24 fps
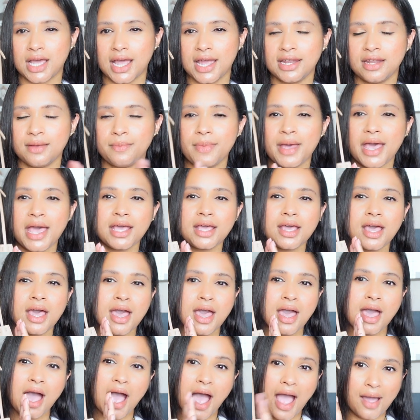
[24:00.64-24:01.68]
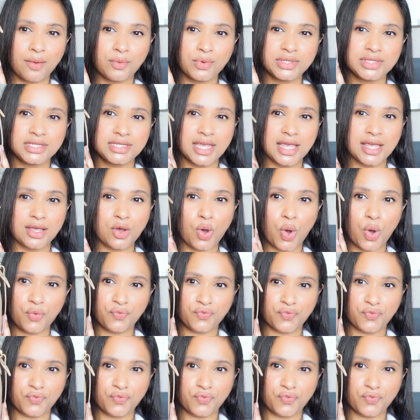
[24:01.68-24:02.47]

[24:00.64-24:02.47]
kind of bag, I would say go